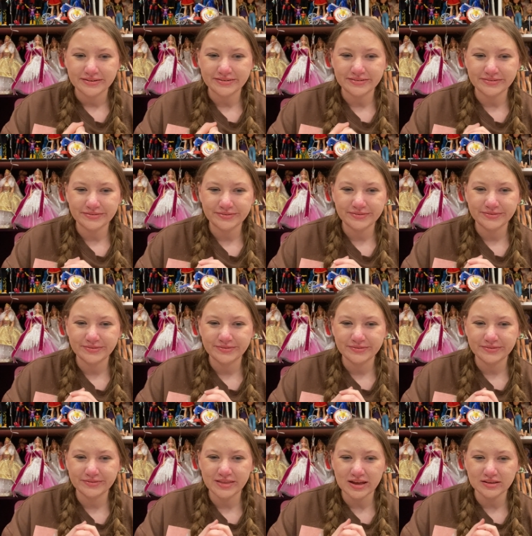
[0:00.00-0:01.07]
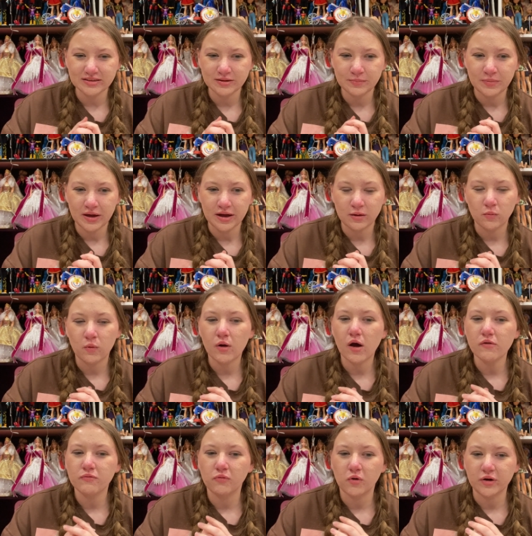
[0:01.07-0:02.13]
oh, that's a big, we'll go
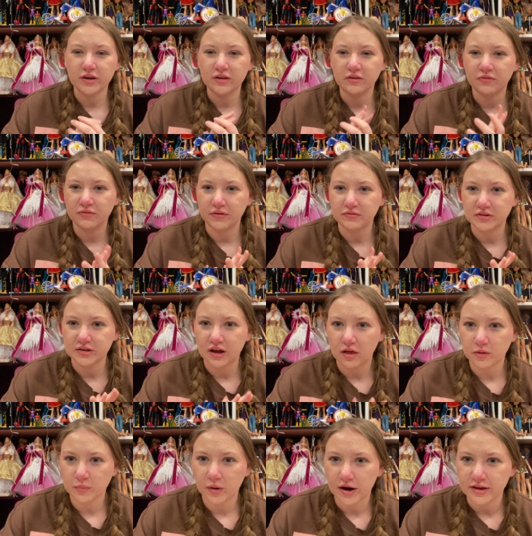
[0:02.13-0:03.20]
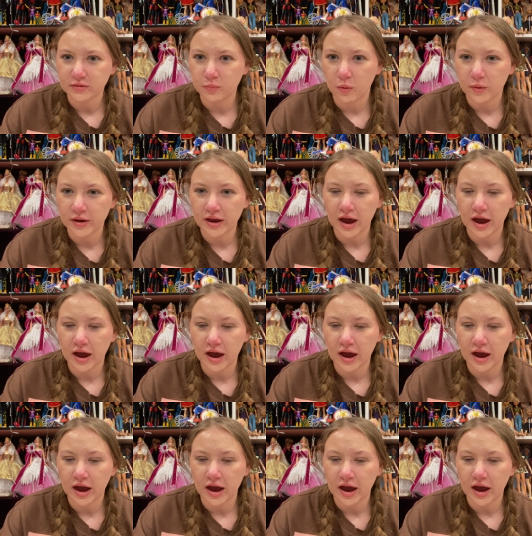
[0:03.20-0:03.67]
40 to $50 price point.